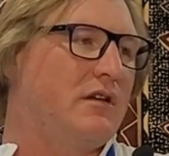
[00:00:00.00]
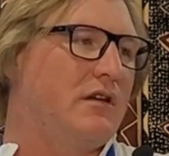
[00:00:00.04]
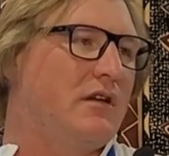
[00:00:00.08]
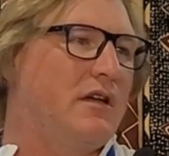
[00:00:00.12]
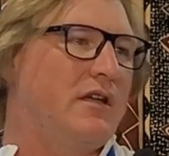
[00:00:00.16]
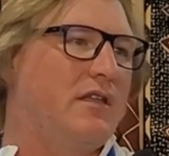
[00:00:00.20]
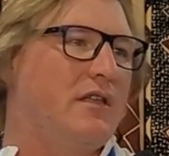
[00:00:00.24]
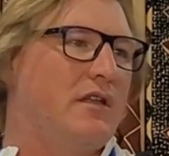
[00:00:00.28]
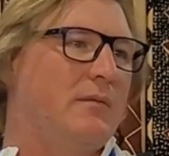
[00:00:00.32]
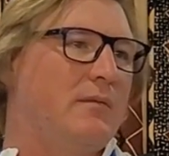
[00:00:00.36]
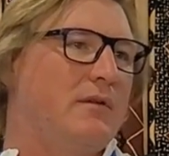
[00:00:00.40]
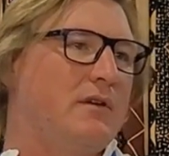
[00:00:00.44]

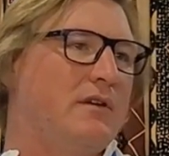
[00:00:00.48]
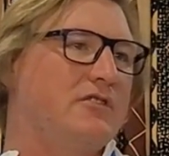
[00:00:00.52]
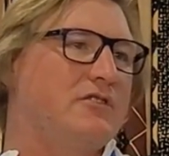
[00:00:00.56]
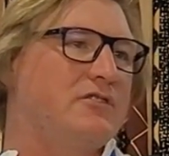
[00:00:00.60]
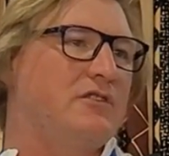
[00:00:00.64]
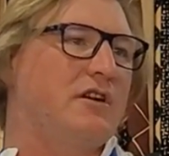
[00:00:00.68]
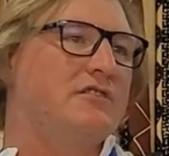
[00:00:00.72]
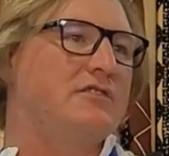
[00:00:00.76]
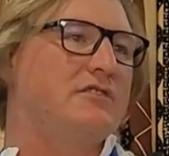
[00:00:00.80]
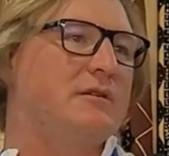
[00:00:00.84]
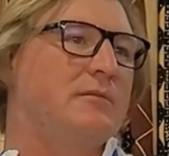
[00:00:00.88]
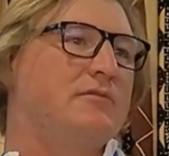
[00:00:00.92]
And then I'm going to
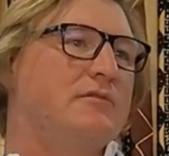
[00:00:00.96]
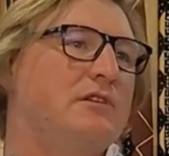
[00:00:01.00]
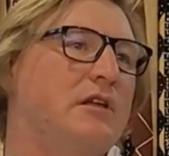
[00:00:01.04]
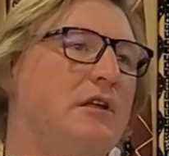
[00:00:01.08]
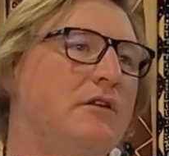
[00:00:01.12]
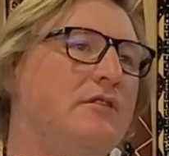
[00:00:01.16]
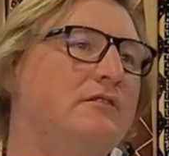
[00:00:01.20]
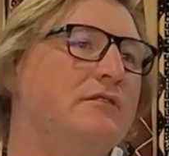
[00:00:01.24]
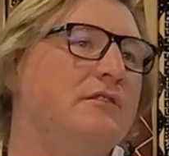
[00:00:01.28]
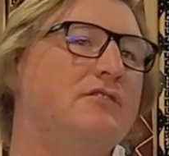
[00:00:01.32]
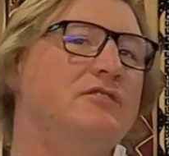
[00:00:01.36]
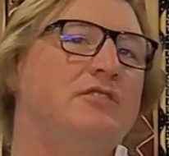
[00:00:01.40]
show some
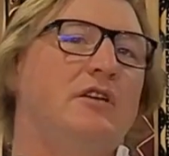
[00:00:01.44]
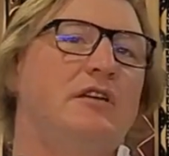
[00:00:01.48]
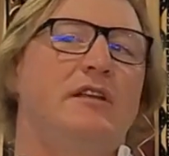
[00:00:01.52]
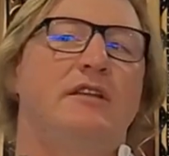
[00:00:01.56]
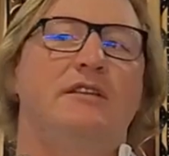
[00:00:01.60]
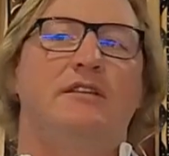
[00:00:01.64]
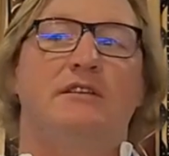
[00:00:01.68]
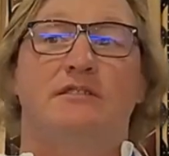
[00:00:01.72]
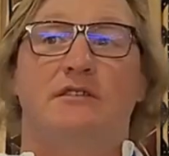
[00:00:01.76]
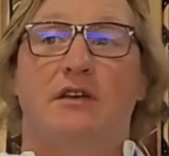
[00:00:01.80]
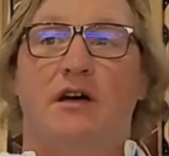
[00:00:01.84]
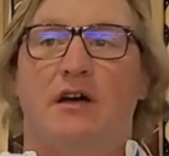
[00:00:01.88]
salutogenic
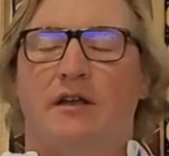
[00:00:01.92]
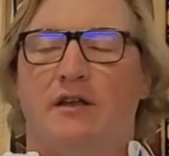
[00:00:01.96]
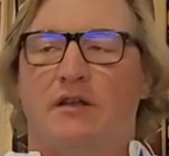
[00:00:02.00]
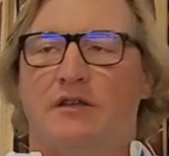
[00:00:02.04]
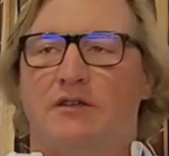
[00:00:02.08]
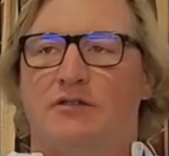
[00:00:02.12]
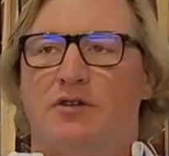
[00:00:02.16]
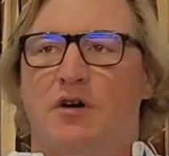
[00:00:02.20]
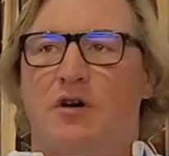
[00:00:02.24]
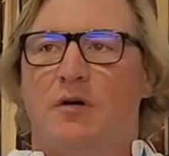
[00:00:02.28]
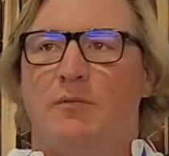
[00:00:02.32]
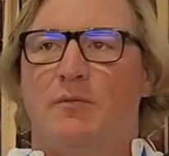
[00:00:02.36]
design
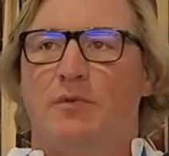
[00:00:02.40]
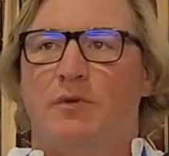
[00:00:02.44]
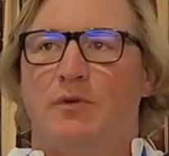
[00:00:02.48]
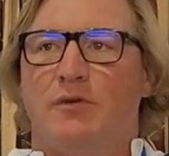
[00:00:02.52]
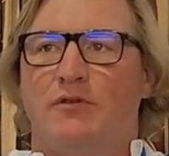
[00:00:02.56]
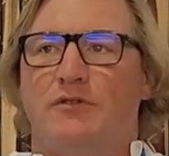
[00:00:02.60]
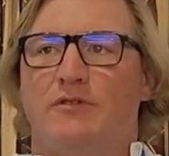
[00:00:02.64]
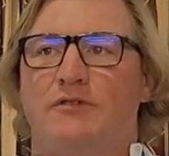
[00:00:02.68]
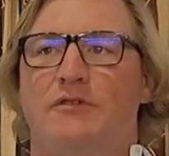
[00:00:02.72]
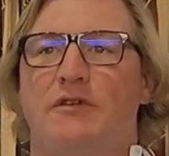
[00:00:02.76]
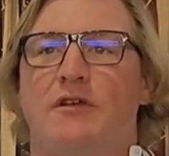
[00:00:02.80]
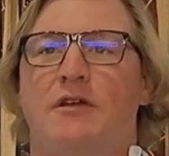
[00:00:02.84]

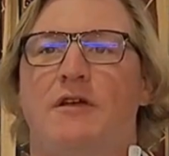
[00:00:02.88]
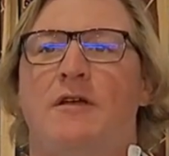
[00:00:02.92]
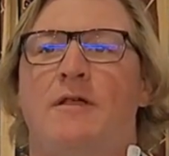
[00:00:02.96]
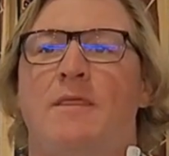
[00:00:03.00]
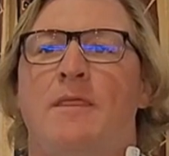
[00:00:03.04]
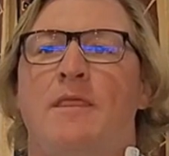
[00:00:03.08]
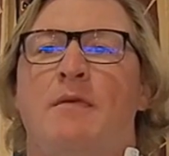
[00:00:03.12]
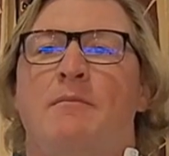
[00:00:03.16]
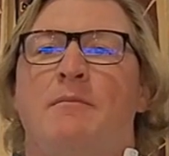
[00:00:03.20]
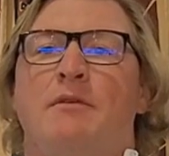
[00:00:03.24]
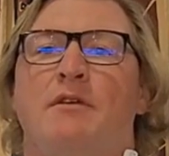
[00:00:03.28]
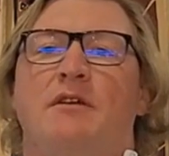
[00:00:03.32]
examples,
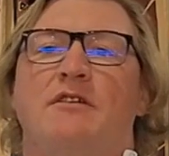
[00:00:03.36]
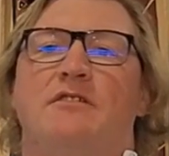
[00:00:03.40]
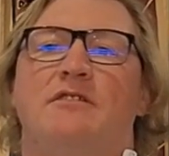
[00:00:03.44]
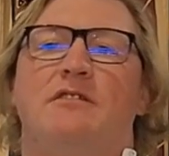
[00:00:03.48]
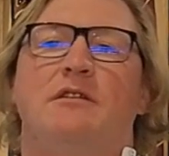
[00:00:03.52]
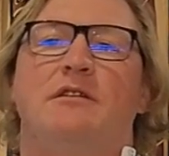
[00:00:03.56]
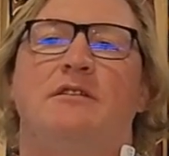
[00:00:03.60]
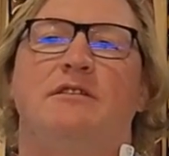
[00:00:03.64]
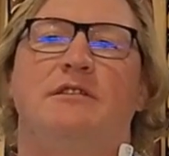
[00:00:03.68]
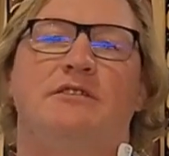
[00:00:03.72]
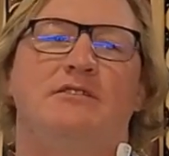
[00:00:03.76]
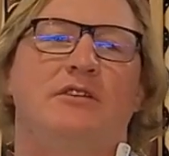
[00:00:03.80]
because
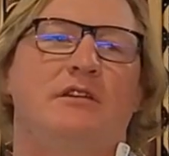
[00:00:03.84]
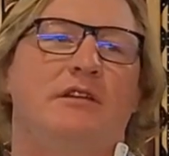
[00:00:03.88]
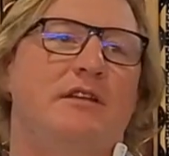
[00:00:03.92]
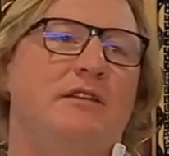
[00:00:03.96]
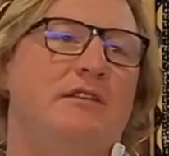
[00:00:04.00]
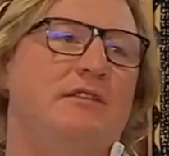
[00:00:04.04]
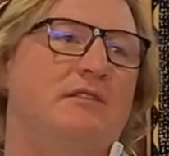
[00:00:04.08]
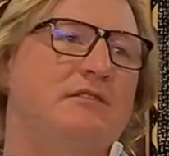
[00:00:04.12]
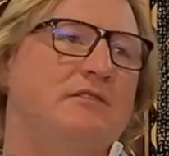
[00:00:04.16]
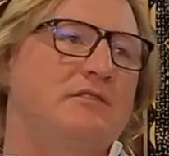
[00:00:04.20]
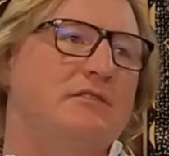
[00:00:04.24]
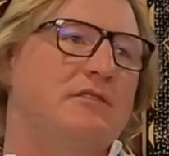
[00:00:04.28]

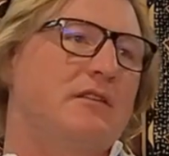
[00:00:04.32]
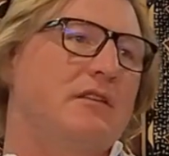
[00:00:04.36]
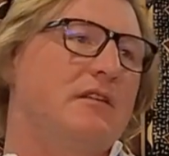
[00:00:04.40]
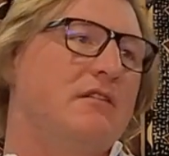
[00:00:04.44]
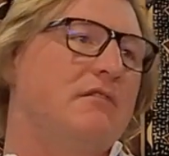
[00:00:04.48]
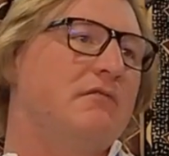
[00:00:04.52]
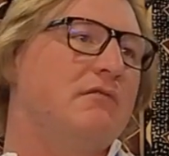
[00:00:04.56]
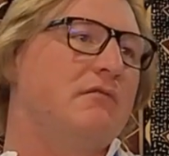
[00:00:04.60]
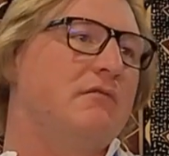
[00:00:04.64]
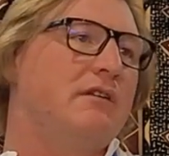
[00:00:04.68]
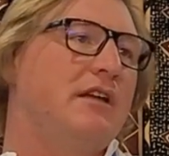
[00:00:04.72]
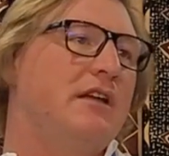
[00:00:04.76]
salutogenics
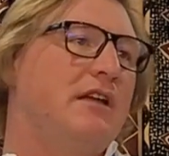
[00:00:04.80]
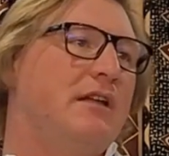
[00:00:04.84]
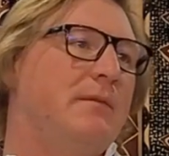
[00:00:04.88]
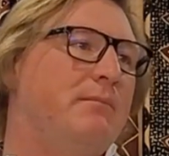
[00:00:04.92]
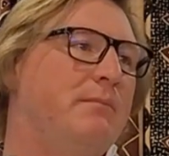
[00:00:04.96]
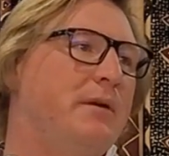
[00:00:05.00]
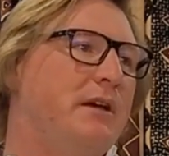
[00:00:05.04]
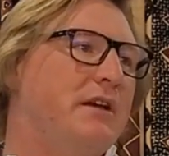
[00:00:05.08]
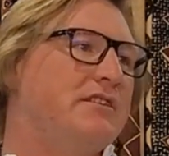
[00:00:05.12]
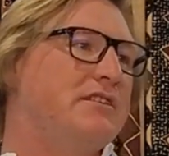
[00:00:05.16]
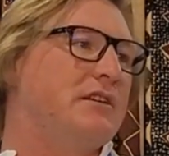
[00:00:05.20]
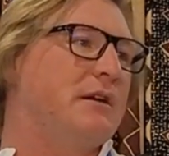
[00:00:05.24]
really
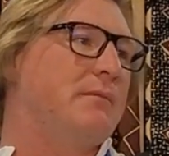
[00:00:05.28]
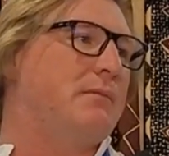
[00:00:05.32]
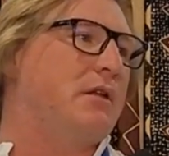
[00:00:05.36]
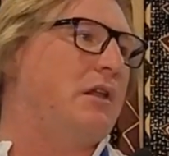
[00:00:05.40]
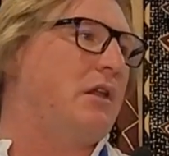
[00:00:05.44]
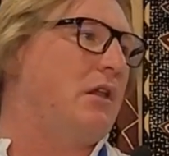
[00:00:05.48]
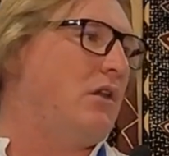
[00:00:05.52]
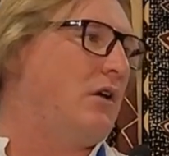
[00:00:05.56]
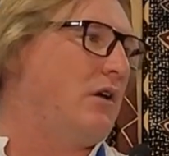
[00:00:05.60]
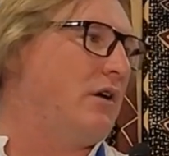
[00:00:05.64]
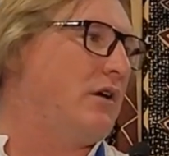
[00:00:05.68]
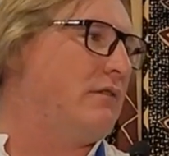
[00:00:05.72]
picks up a
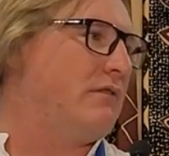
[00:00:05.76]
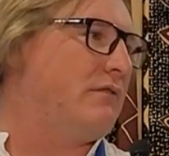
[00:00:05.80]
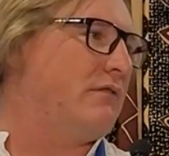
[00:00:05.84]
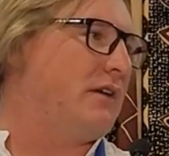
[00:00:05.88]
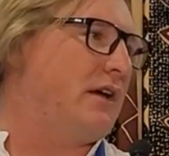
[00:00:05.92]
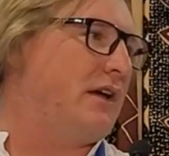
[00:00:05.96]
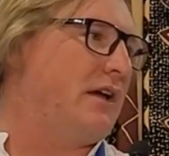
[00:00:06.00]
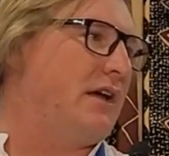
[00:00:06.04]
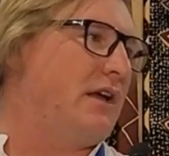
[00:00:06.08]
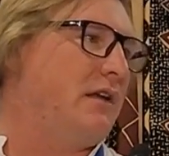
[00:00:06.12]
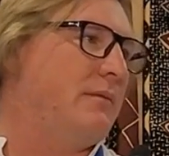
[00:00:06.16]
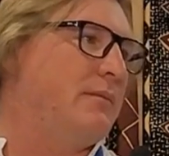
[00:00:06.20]
lot of
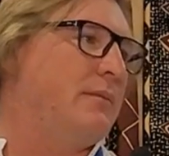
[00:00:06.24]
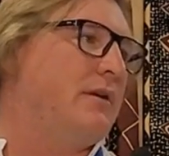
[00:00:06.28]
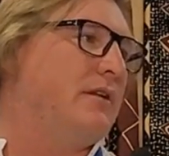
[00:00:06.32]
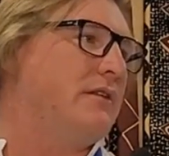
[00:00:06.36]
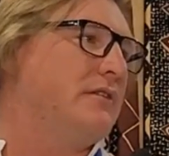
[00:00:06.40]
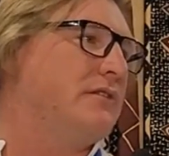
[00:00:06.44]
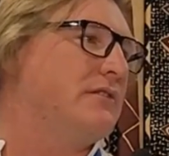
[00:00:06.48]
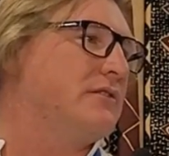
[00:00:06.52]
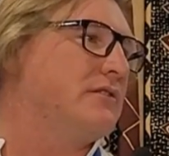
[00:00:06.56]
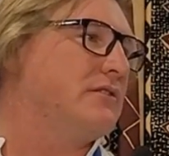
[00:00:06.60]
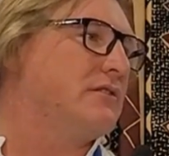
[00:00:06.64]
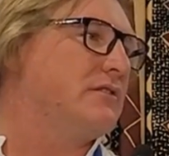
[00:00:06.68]
the
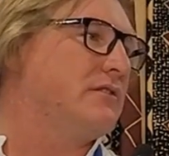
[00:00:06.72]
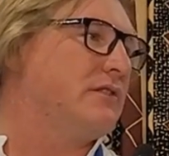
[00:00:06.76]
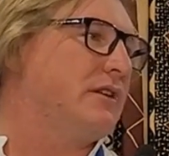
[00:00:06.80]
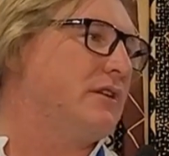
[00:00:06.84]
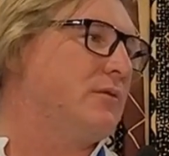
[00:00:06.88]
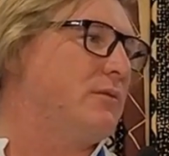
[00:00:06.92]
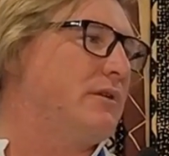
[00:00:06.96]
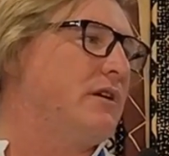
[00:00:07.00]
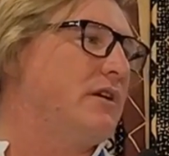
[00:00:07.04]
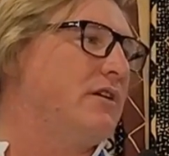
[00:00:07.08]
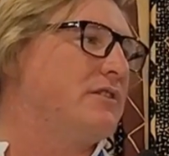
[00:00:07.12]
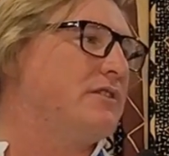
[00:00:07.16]
elements that
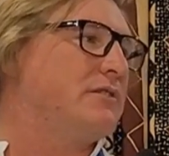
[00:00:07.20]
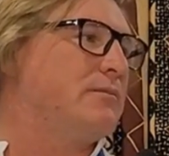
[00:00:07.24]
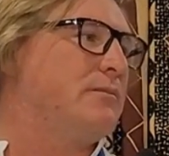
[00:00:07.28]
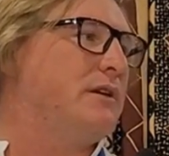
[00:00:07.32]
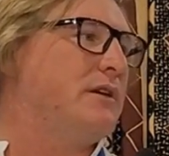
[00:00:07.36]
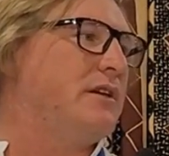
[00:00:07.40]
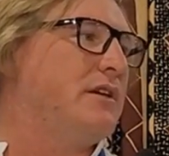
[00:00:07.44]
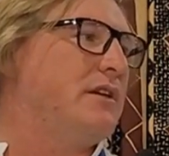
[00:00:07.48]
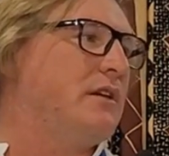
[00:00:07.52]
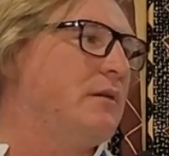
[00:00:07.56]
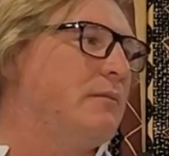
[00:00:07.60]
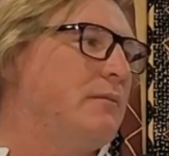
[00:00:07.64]
we are
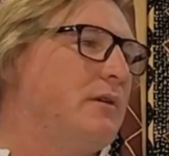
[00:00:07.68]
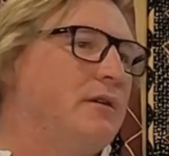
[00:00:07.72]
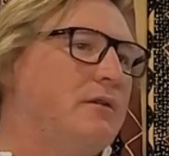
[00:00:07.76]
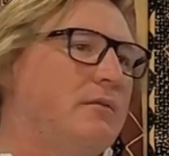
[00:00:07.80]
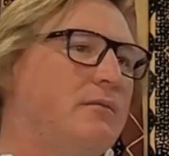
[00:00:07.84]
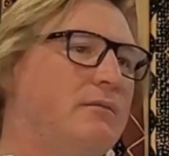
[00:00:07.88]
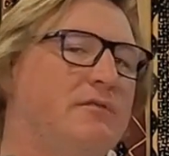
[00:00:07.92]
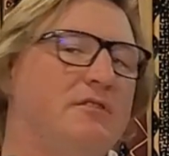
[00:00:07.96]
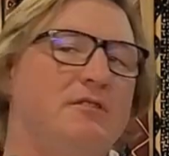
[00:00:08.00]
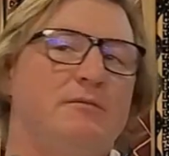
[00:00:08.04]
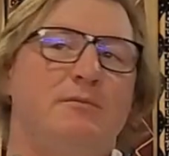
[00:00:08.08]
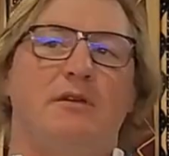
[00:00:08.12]
speaking about
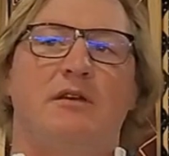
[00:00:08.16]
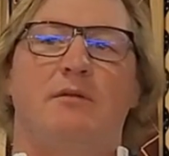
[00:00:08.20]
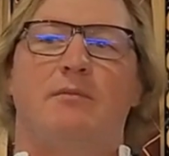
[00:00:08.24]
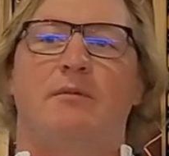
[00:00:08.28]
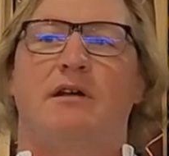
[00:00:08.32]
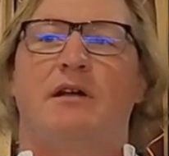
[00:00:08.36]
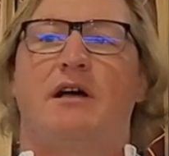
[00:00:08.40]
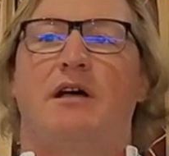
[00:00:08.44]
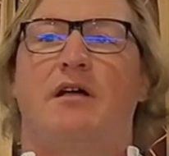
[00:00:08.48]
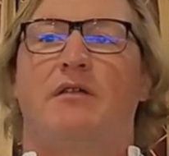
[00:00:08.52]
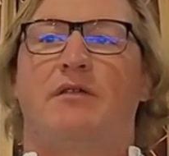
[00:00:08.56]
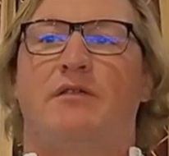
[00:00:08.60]
when we speak
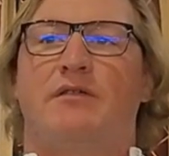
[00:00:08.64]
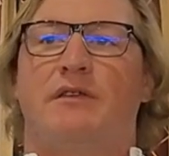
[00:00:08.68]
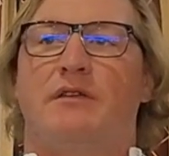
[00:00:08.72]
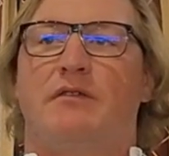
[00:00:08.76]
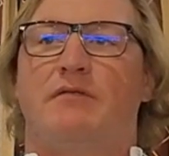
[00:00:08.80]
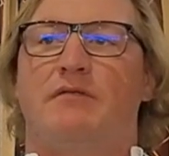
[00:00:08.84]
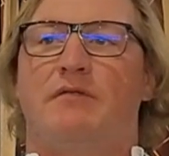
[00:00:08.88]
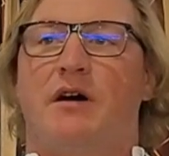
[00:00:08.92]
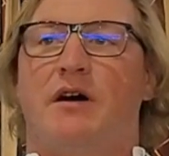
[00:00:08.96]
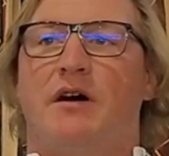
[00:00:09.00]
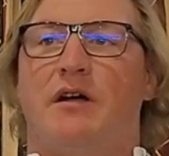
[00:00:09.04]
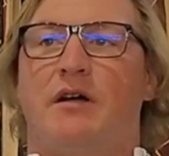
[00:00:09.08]
about healthy
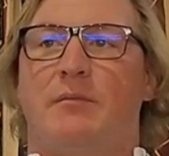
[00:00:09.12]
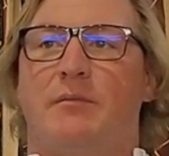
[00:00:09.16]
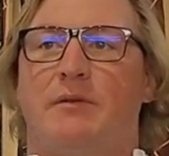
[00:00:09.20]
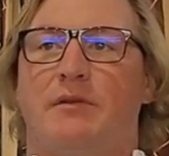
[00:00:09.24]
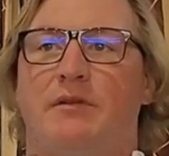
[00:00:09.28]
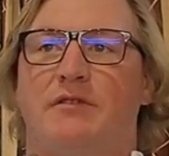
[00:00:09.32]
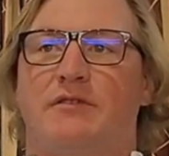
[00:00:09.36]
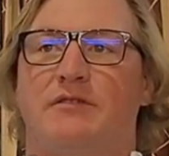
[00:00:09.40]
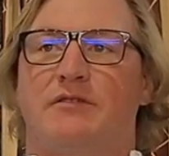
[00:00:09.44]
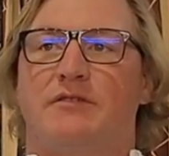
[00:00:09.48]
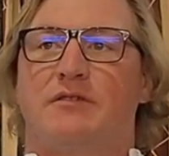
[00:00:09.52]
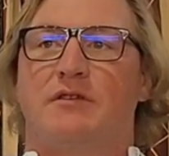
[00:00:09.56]

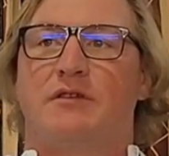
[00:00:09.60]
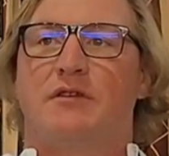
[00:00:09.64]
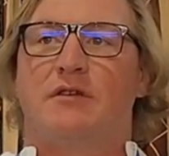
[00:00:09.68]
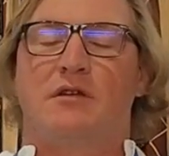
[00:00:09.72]
environments.